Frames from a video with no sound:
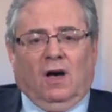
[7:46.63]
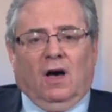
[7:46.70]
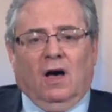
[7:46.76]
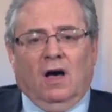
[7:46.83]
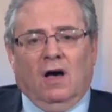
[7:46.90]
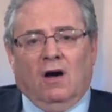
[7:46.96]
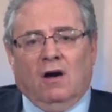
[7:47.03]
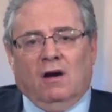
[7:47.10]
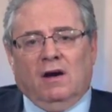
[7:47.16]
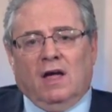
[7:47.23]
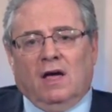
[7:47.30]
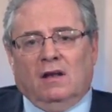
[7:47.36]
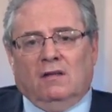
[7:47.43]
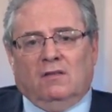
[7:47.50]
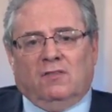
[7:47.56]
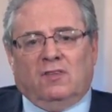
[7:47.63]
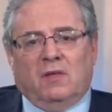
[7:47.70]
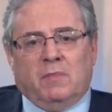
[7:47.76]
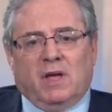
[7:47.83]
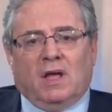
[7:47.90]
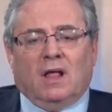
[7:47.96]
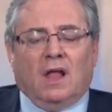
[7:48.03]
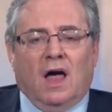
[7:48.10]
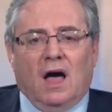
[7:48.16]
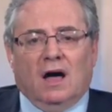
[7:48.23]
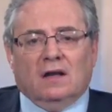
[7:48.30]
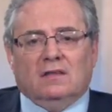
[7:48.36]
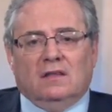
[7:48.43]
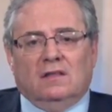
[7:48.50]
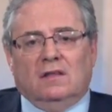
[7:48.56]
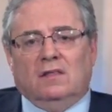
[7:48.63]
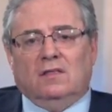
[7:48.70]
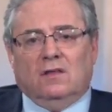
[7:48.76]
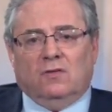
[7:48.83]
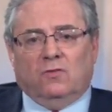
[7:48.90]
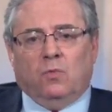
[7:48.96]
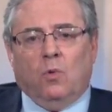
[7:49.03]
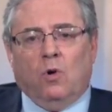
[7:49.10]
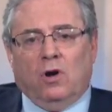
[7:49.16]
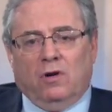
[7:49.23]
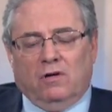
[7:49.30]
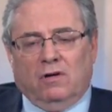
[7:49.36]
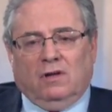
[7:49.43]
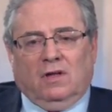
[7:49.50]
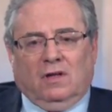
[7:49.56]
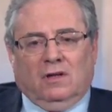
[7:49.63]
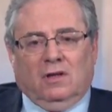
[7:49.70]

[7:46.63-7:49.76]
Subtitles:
are not semi-clogged, and that there's water,